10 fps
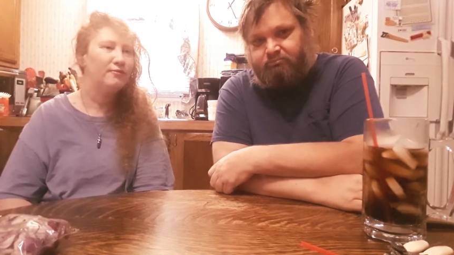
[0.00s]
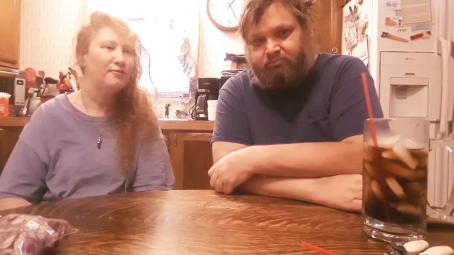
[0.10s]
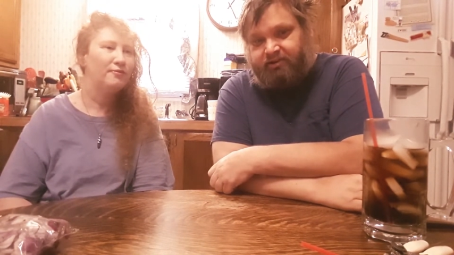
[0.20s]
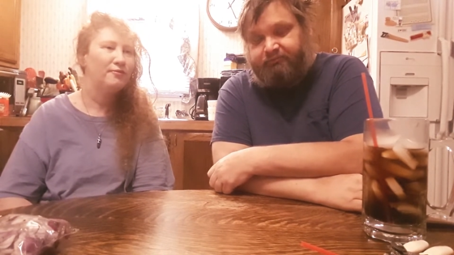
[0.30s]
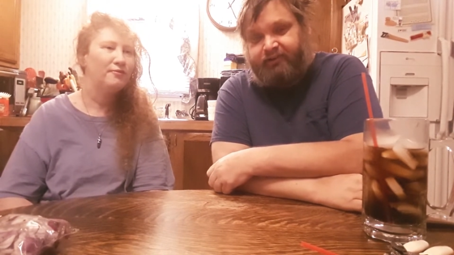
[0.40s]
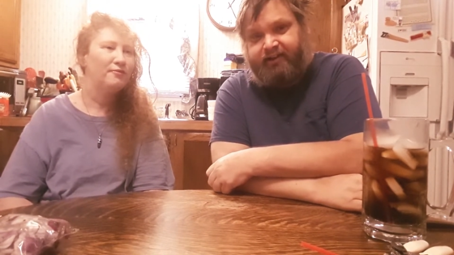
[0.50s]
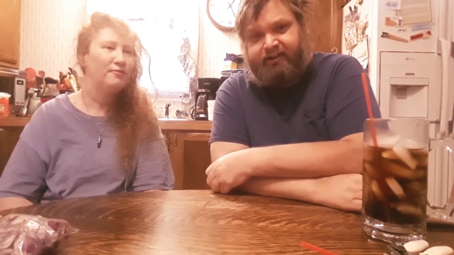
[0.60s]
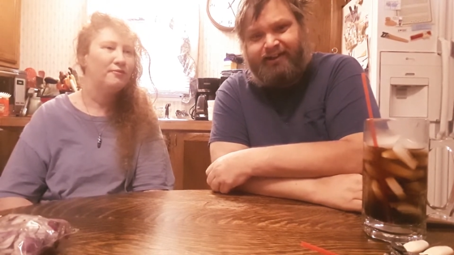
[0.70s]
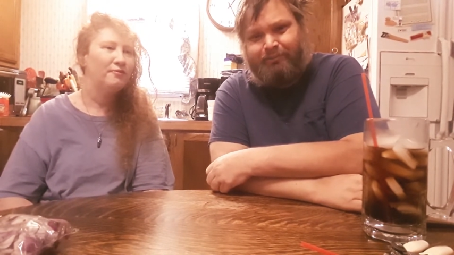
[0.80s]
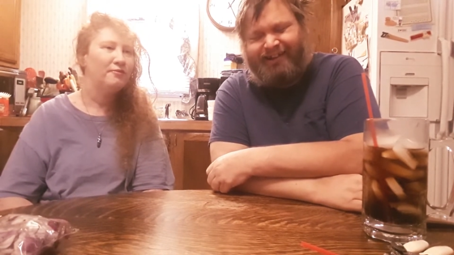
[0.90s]
Speaker 1: being fat
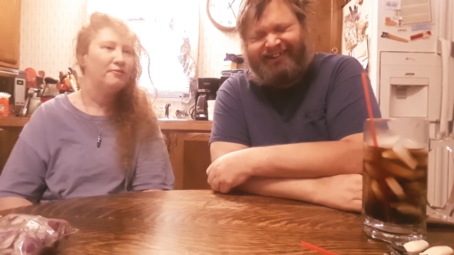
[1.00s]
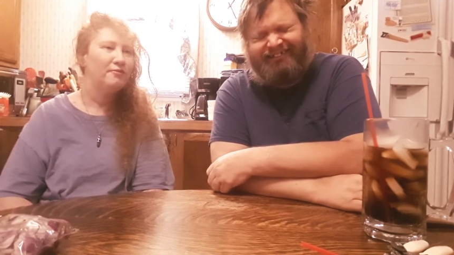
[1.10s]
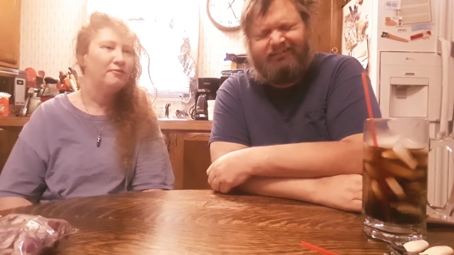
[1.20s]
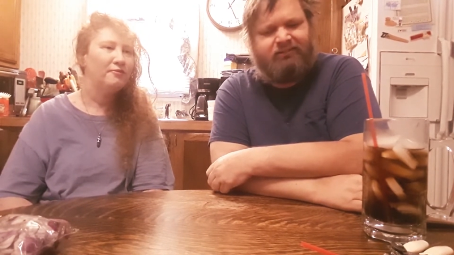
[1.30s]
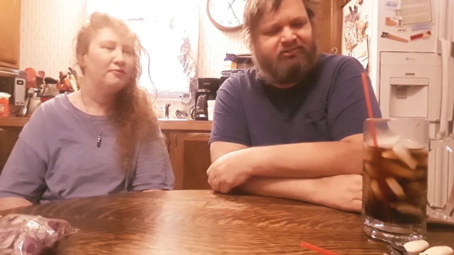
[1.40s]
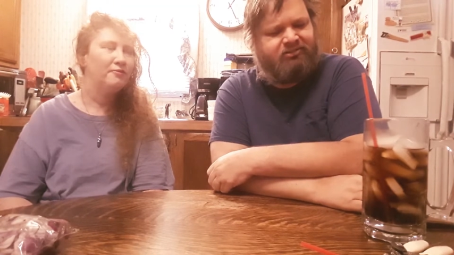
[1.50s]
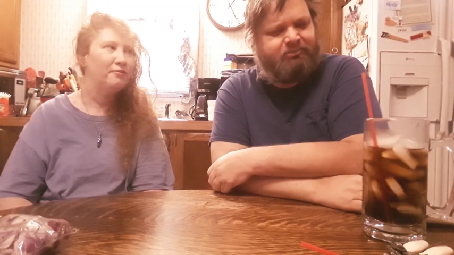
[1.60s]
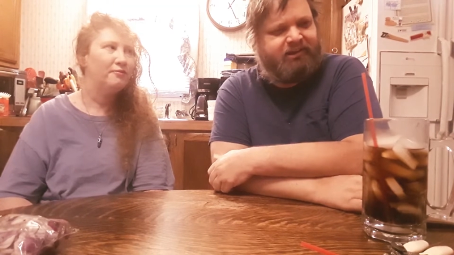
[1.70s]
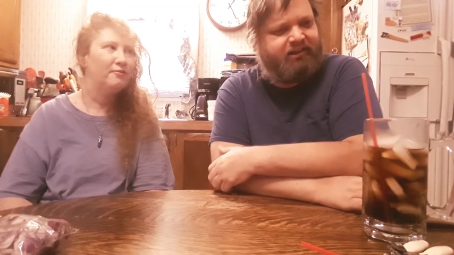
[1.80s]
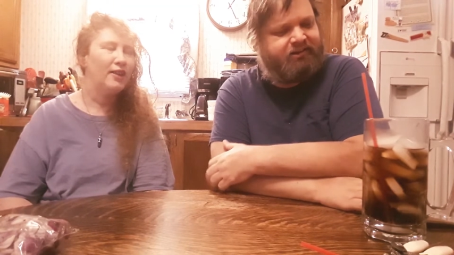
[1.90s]
and diabetic
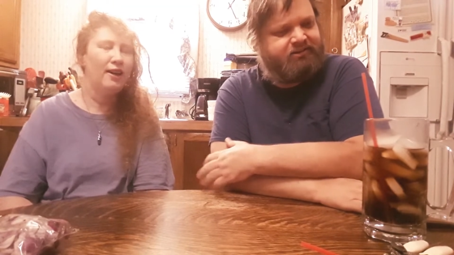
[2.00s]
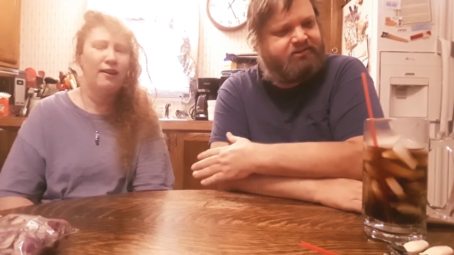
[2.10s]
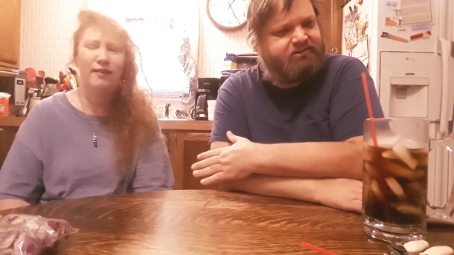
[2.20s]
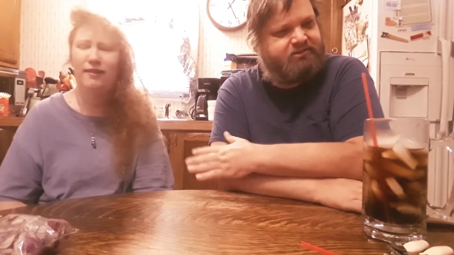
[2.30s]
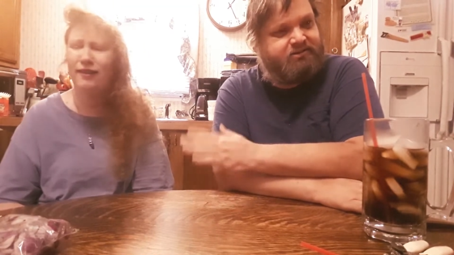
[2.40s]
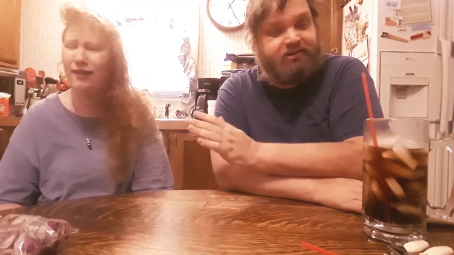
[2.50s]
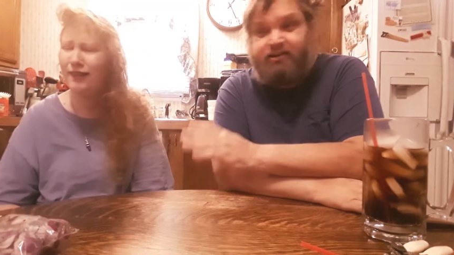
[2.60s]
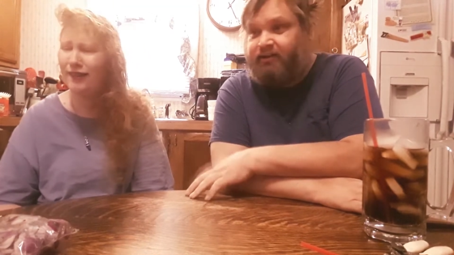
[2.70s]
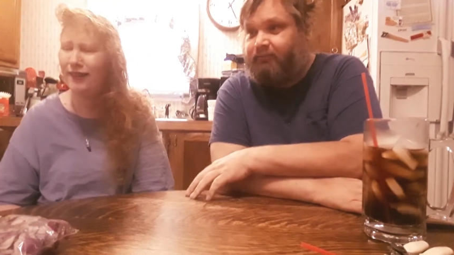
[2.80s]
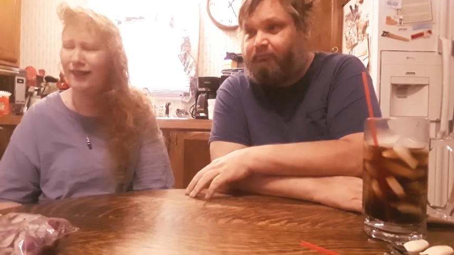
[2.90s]
because
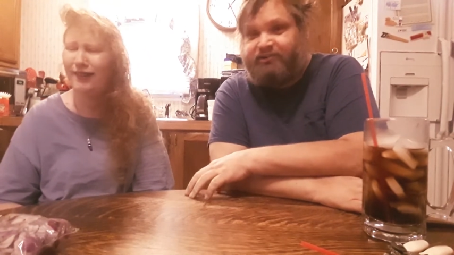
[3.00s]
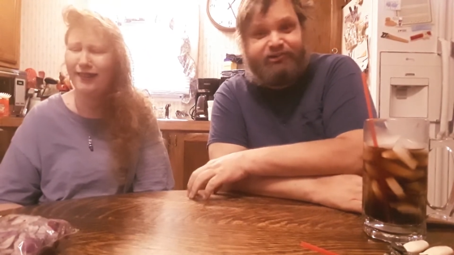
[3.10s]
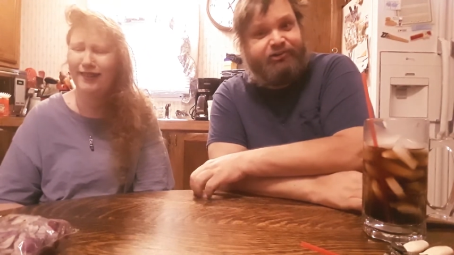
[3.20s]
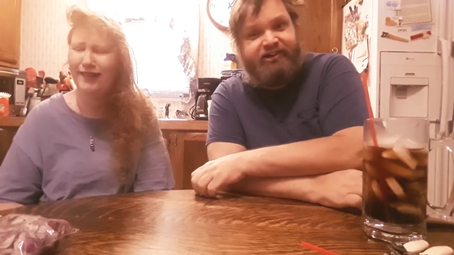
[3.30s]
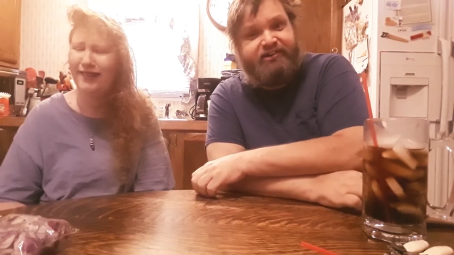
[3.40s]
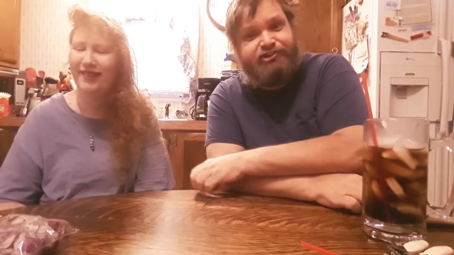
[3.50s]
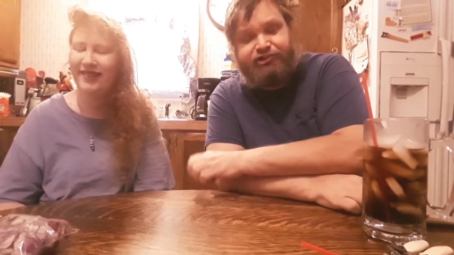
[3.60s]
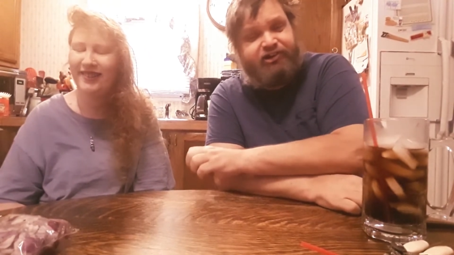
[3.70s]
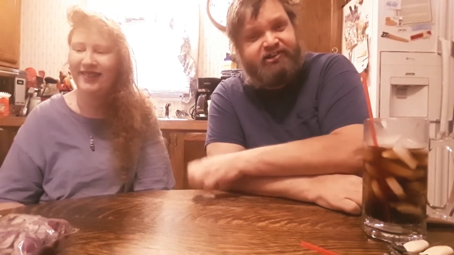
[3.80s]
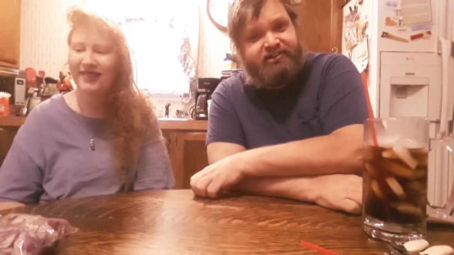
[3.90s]
Missouri
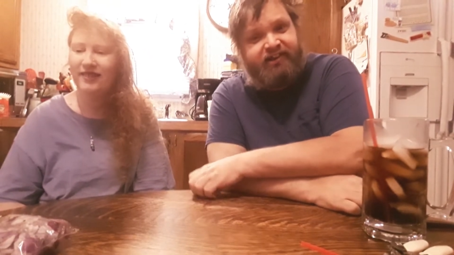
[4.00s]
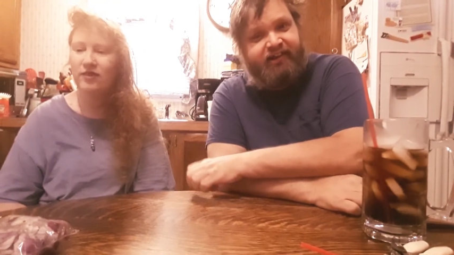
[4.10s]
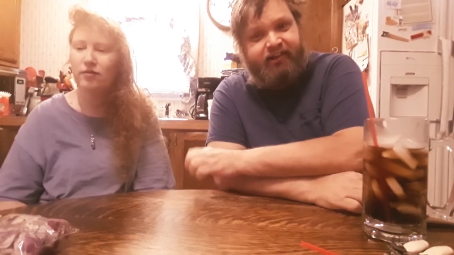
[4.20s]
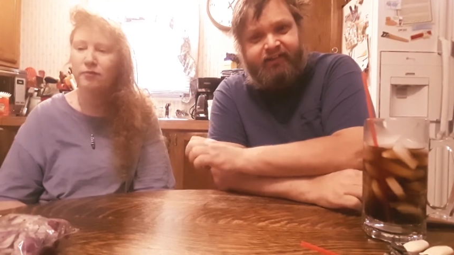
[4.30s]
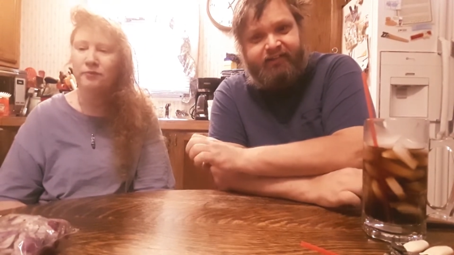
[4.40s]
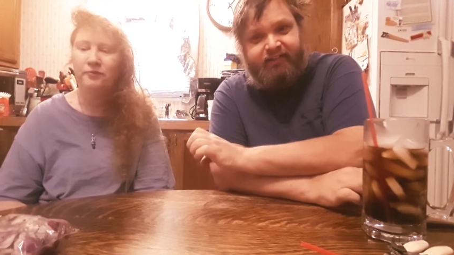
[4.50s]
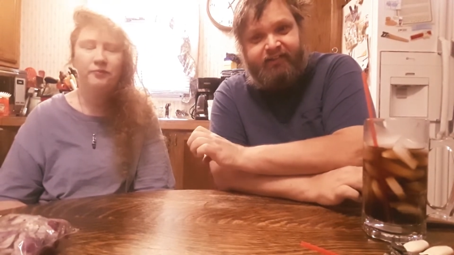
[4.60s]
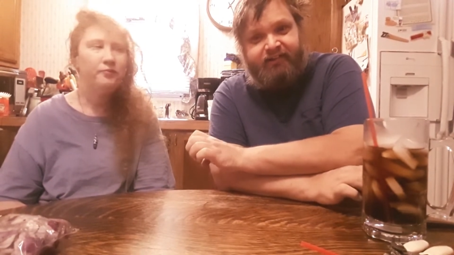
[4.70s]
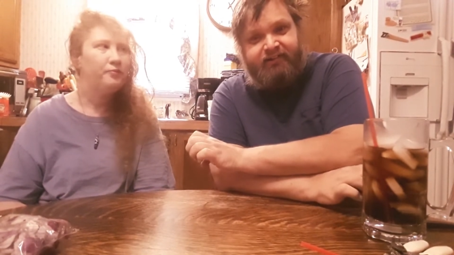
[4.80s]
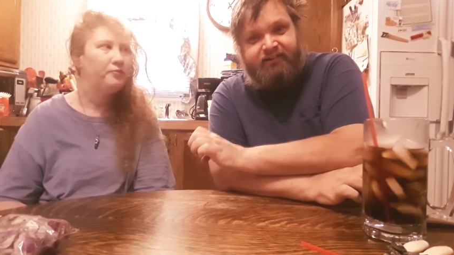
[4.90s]
insurance thing.
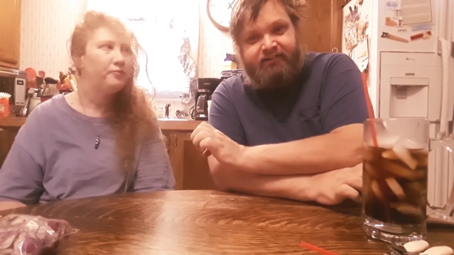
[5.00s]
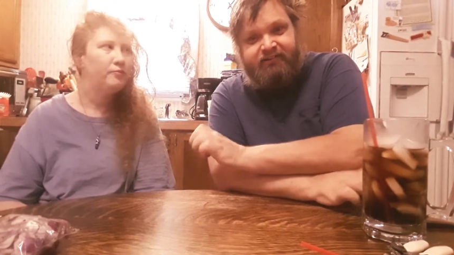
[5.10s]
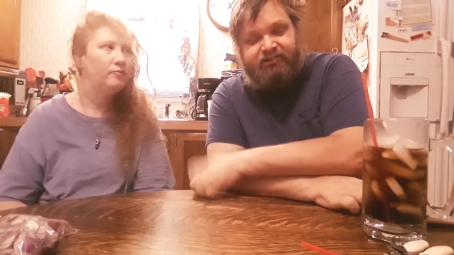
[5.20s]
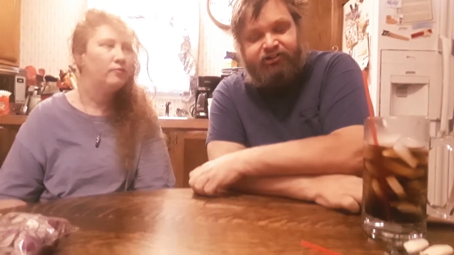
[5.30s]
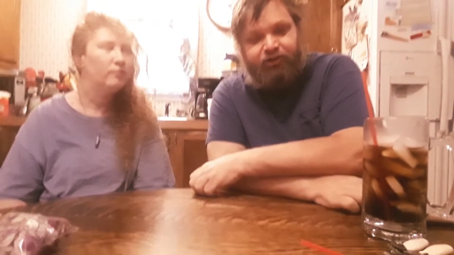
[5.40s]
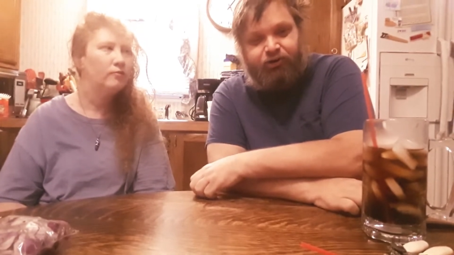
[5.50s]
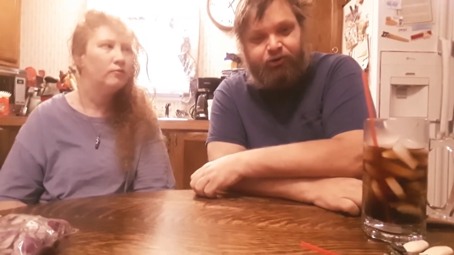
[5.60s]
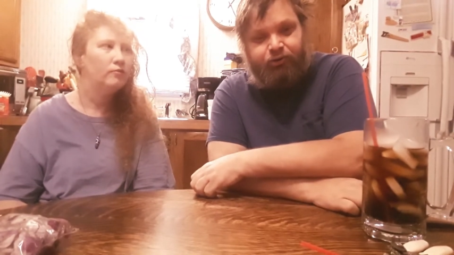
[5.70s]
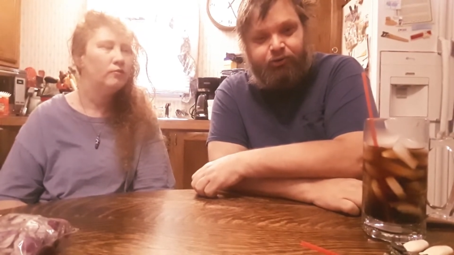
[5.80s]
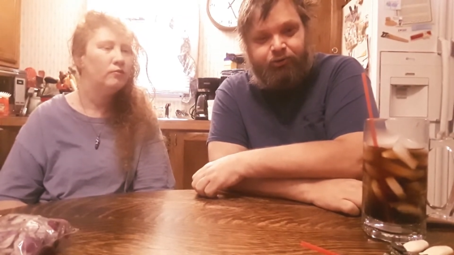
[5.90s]

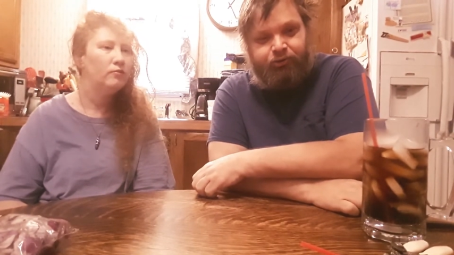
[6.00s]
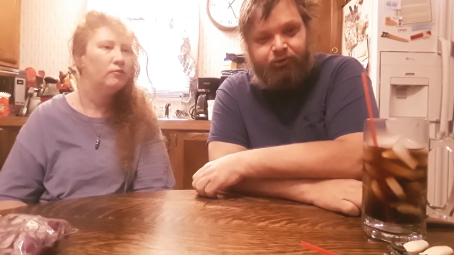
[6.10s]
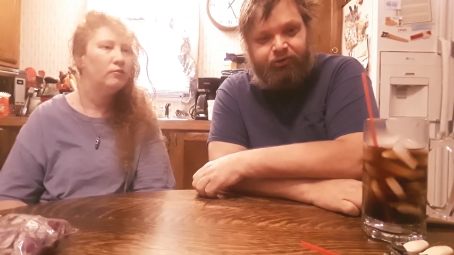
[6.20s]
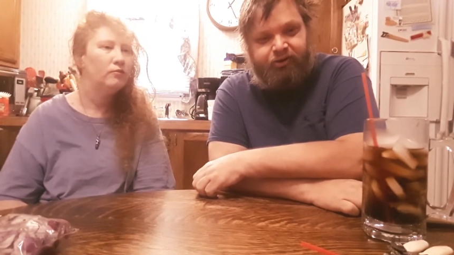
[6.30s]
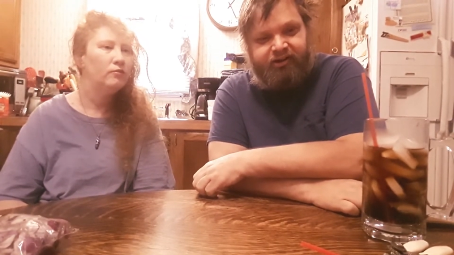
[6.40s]
So